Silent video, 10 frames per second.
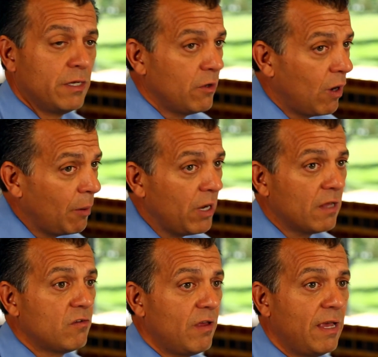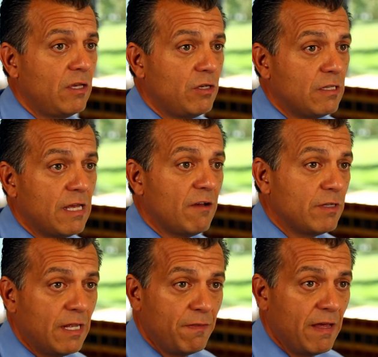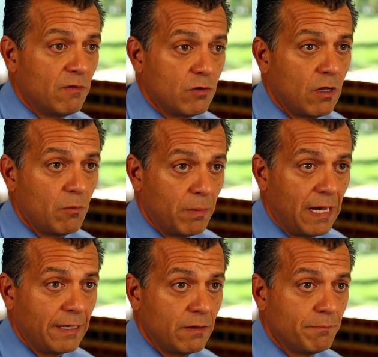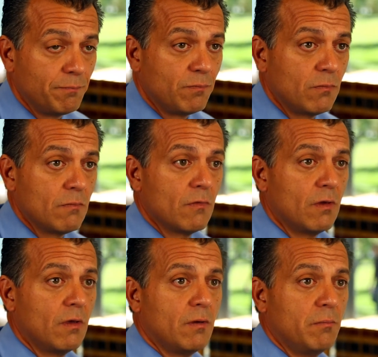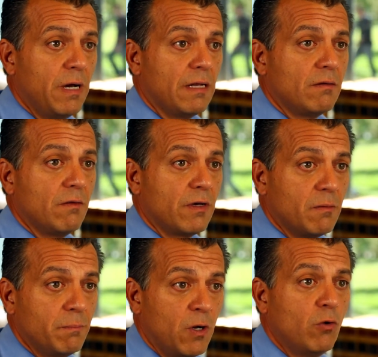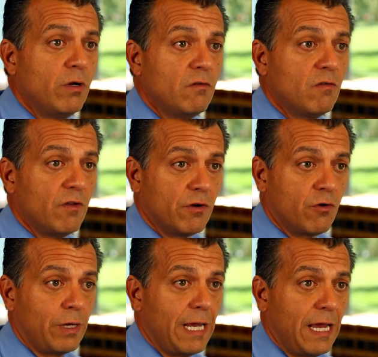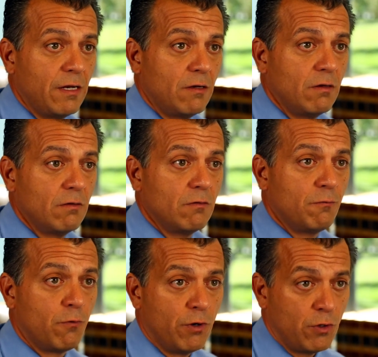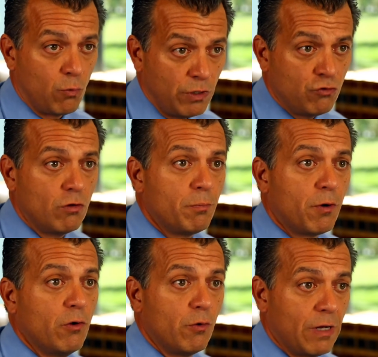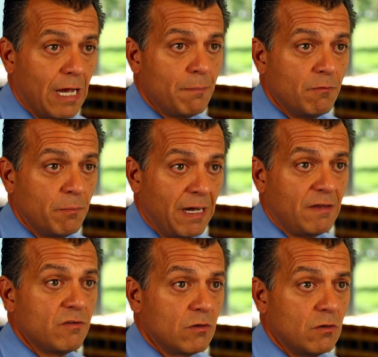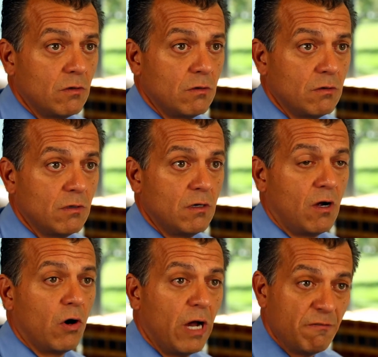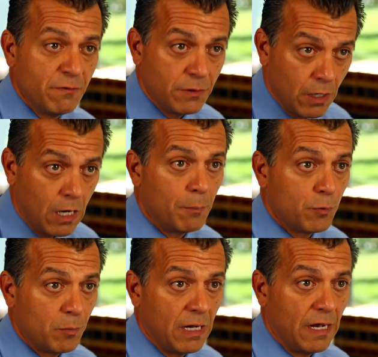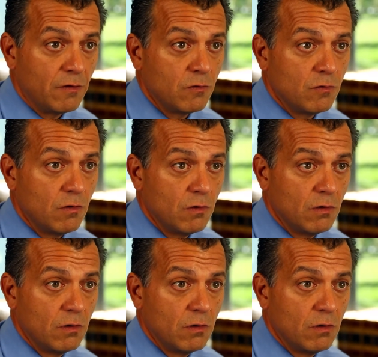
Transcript: Now, I'm not saying you need to have a $10,000 bike, but the components that are created for an original prototype of a bicycle are often compromised